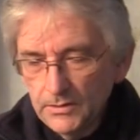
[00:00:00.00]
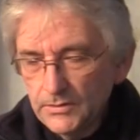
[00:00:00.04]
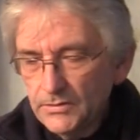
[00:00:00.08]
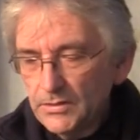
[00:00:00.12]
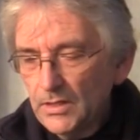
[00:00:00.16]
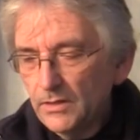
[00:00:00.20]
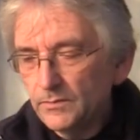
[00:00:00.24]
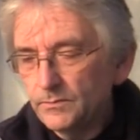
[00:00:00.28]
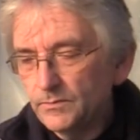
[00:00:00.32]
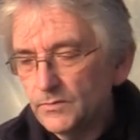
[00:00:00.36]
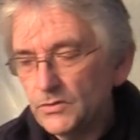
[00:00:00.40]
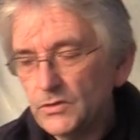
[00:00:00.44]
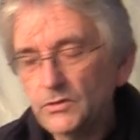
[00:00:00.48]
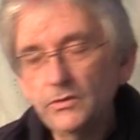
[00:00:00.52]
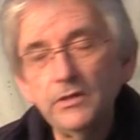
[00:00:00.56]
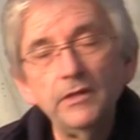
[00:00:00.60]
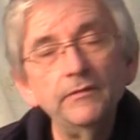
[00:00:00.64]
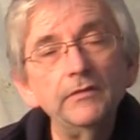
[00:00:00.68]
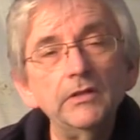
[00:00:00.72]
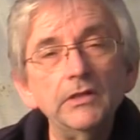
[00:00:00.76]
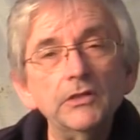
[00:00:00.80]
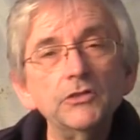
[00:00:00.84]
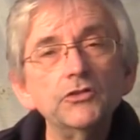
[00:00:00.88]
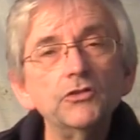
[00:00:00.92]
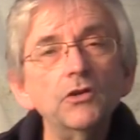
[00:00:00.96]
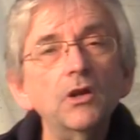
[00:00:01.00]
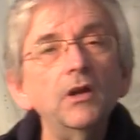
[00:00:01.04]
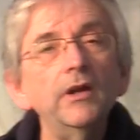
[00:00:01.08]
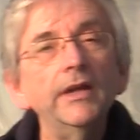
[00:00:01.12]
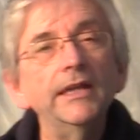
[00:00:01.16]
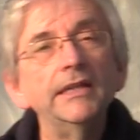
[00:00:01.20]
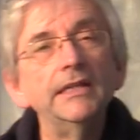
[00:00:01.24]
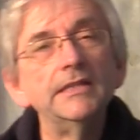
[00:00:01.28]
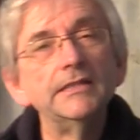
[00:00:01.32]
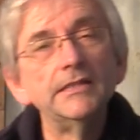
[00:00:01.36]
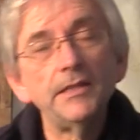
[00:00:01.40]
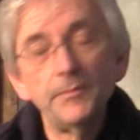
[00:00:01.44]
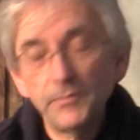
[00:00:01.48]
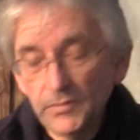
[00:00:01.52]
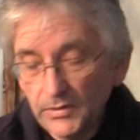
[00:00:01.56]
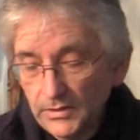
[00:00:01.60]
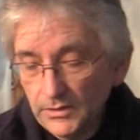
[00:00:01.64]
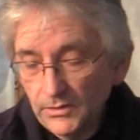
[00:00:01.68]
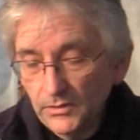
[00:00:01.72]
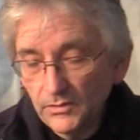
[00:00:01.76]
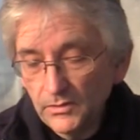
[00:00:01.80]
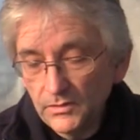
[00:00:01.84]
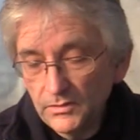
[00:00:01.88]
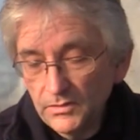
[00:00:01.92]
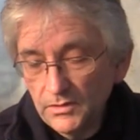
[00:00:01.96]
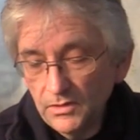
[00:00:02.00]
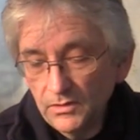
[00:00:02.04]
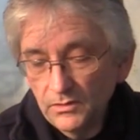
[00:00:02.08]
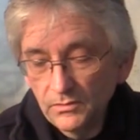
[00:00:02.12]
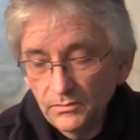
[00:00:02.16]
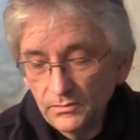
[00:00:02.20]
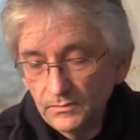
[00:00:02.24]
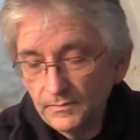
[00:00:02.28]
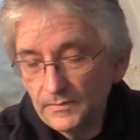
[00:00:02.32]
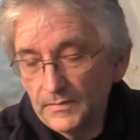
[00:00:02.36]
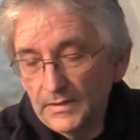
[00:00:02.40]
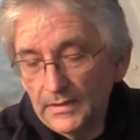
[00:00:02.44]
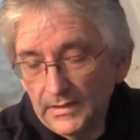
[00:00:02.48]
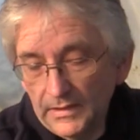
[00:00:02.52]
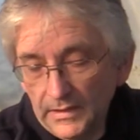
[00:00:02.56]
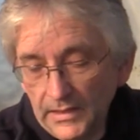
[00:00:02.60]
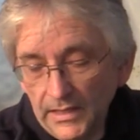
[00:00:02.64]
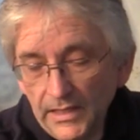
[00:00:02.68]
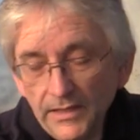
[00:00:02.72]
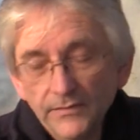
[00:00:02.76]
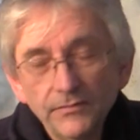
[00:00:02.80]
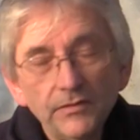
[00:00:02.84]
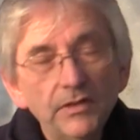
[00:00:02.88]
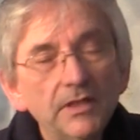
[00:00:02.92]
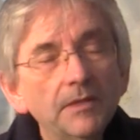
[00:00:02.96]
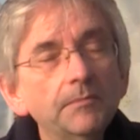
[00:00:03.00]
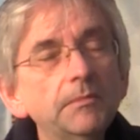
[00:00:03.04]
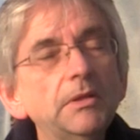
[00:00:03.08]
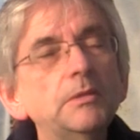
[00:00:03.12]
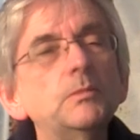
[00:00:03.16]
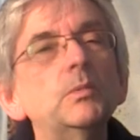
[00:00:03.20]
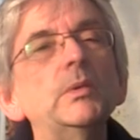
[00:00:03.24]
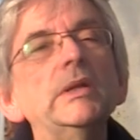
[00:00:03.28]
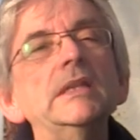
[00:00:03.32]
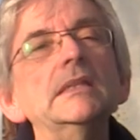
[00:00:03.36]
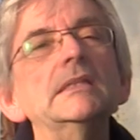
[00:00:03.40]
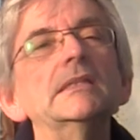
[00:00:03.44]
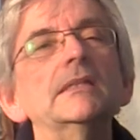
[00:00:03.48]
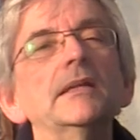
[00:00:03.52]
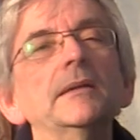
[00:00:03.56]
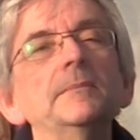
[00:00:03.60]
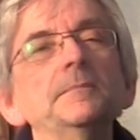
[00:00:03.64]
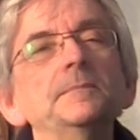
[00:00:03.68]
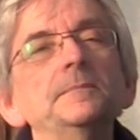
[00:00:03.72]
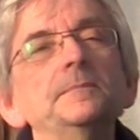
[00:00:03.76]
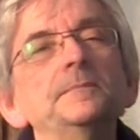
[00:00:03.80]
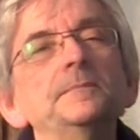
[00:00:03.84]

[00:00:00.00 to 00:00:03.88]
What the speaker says: So do give it a try, and it's something you can do even in midwinter.